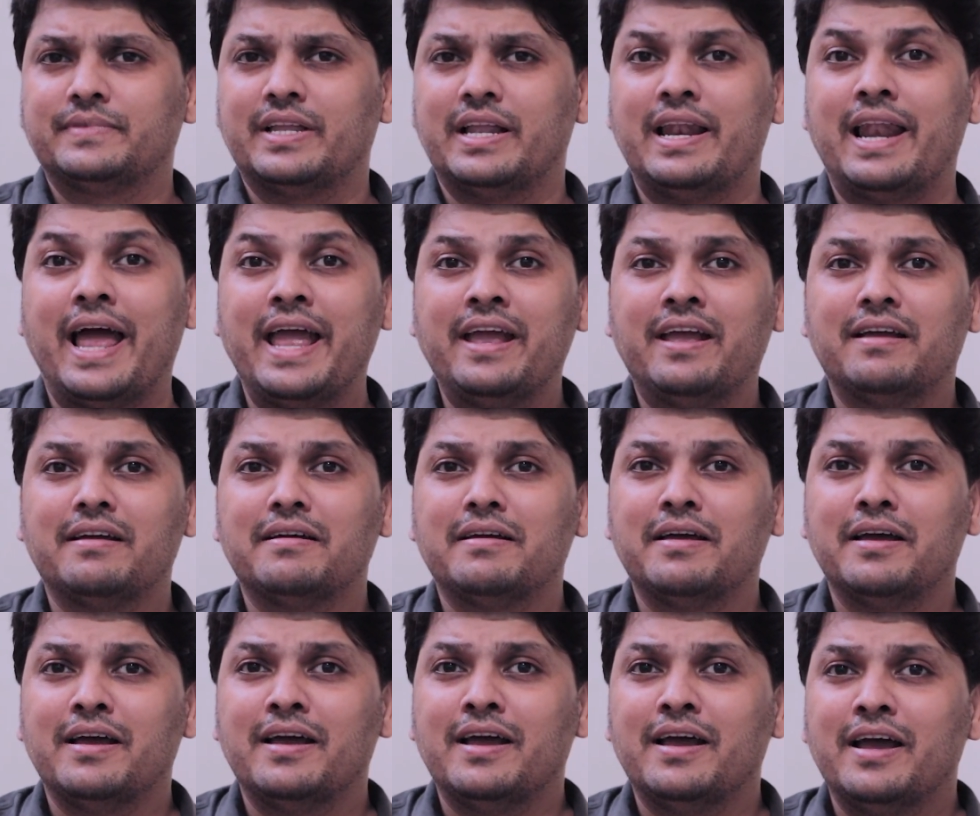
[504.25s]
Like
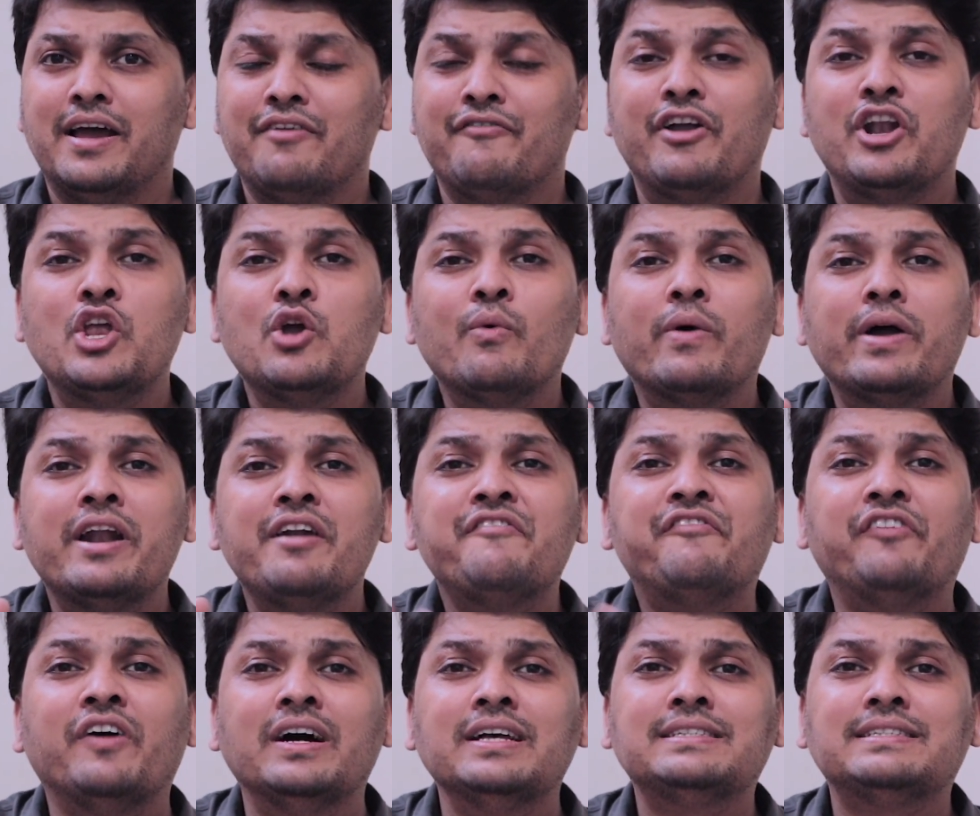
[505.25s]
when you were in
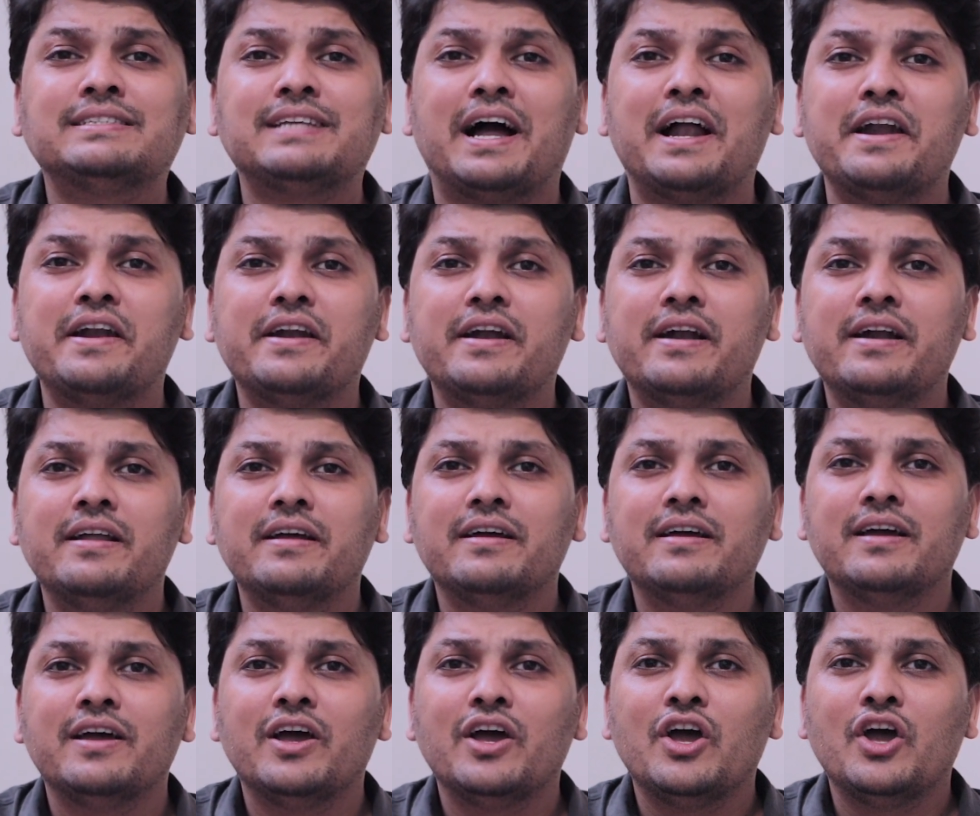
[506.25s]
first standard,
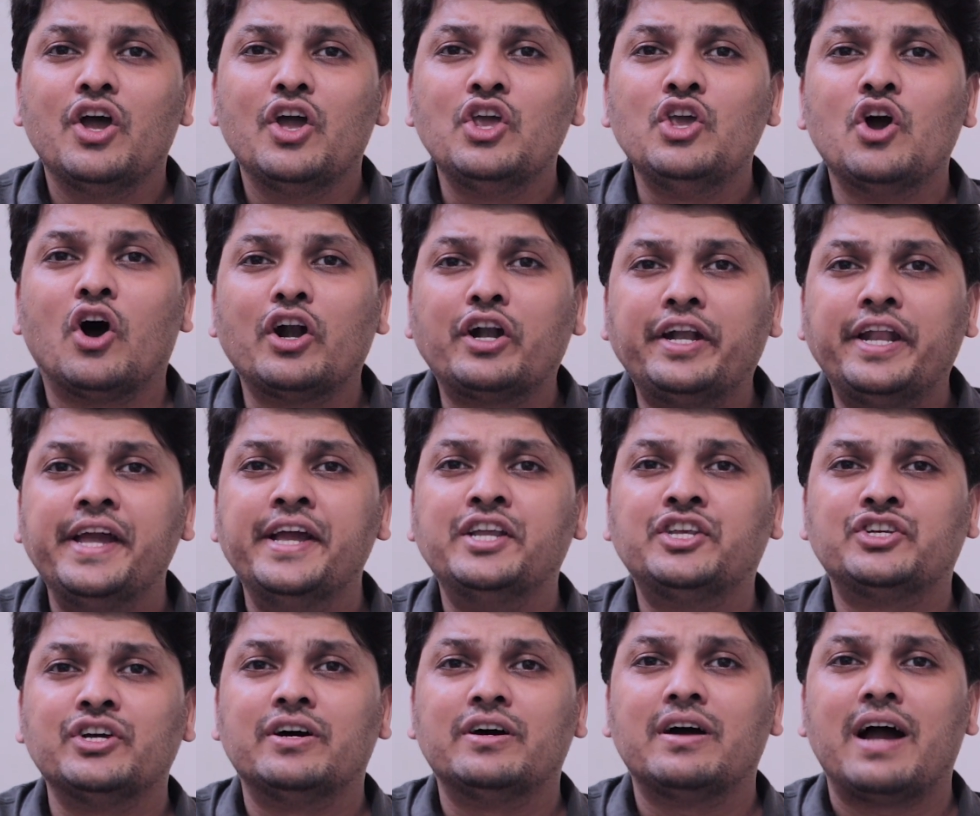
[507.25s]
your
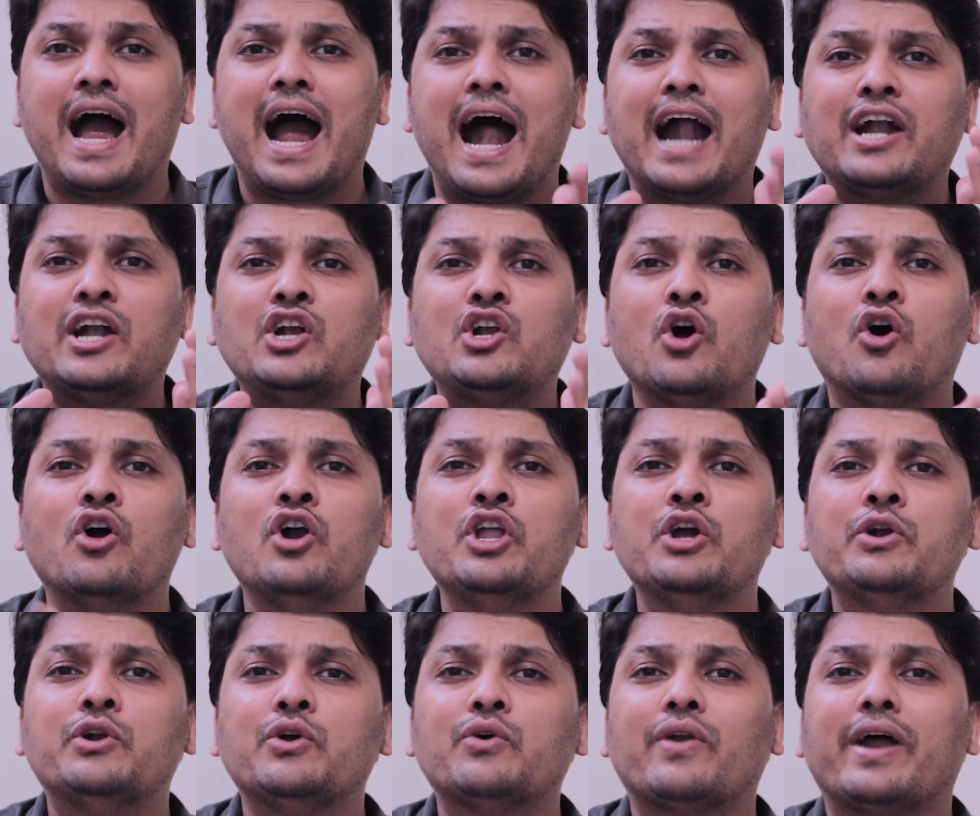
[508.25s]
teacher had told
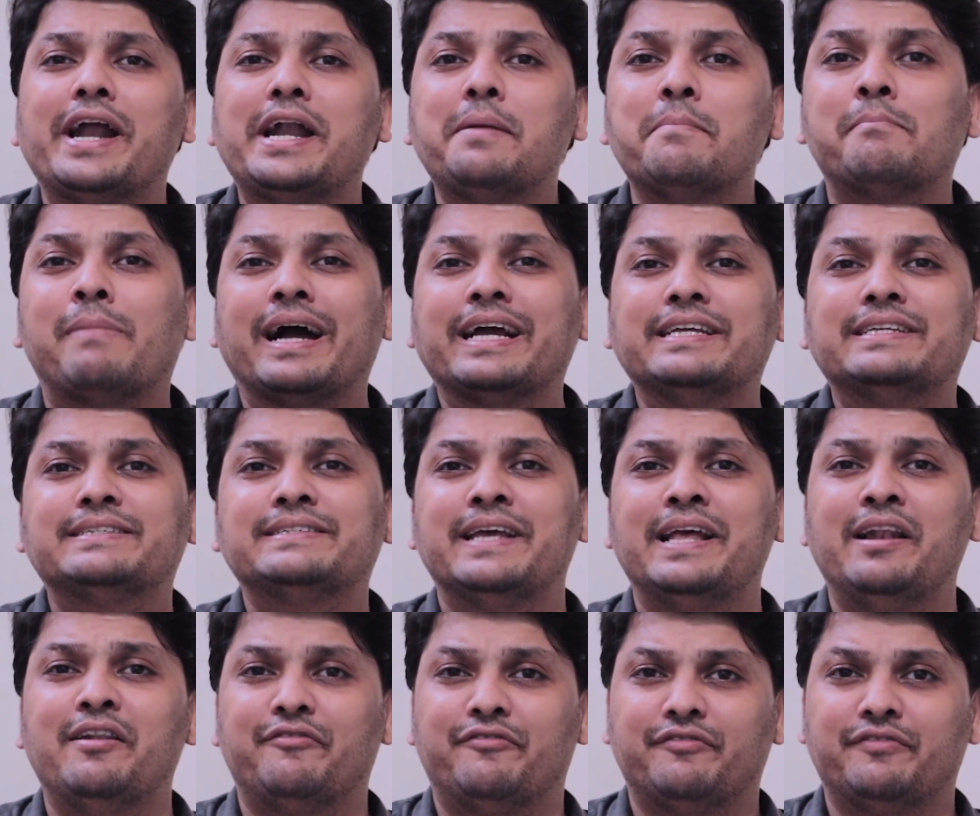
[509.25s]
you to write
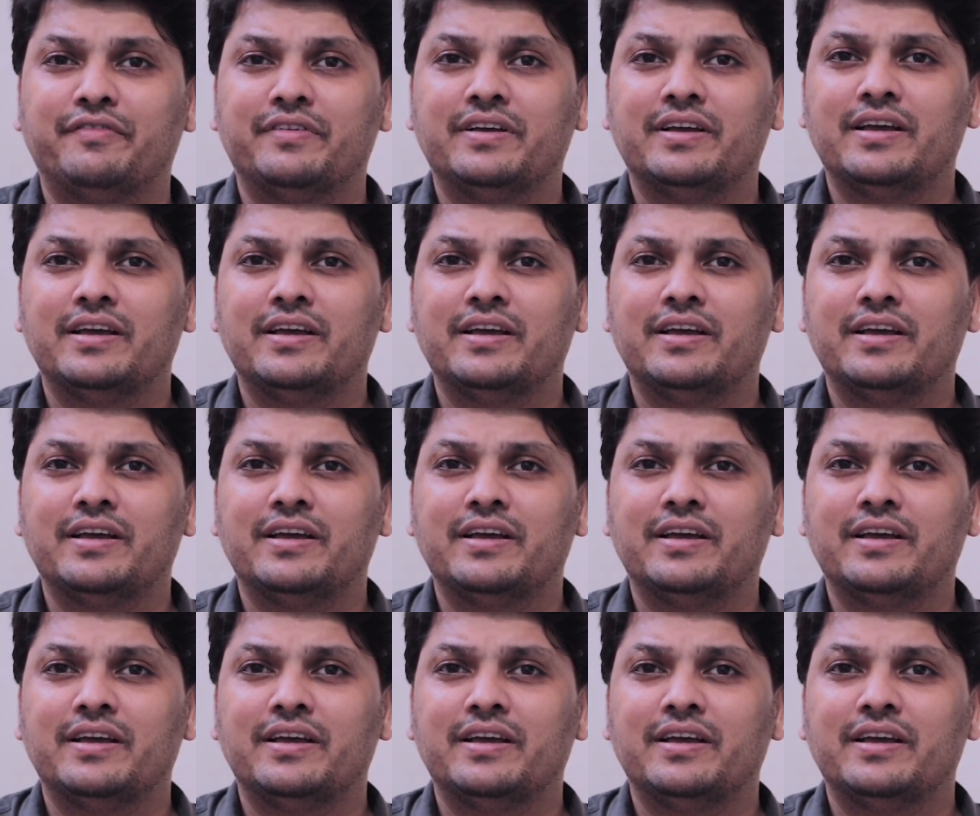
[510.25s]
myself.